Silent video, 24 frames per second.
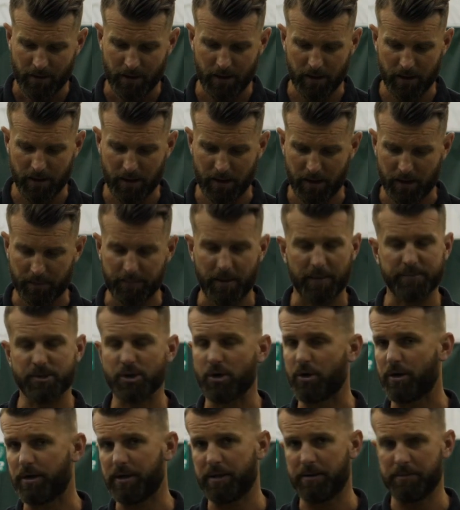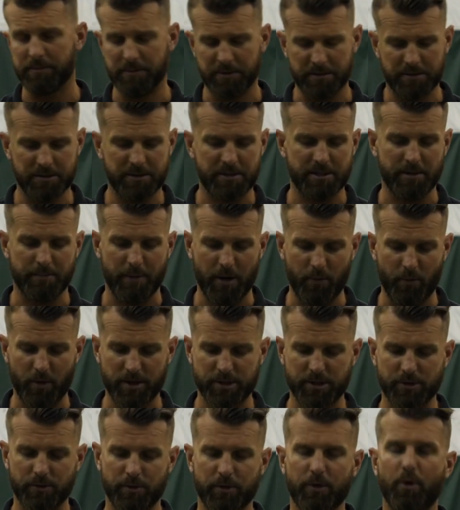
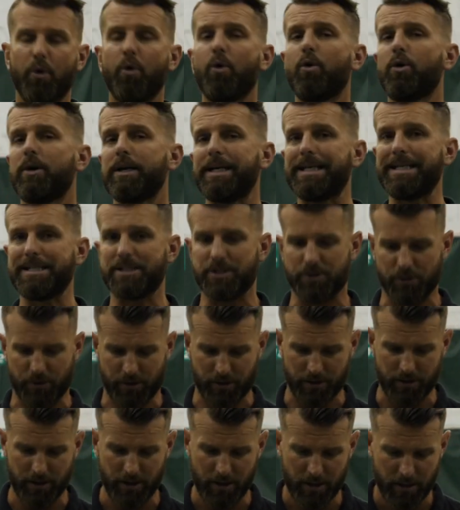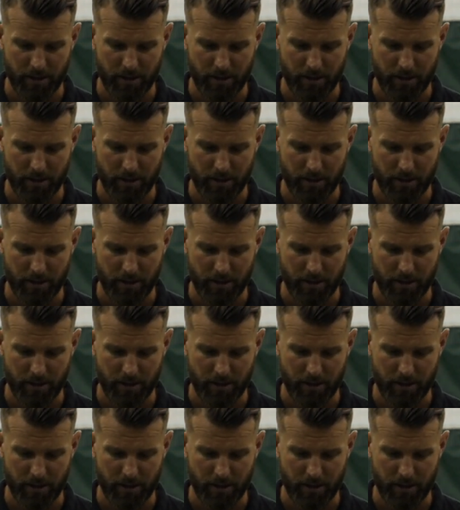semi-Western or Eastern,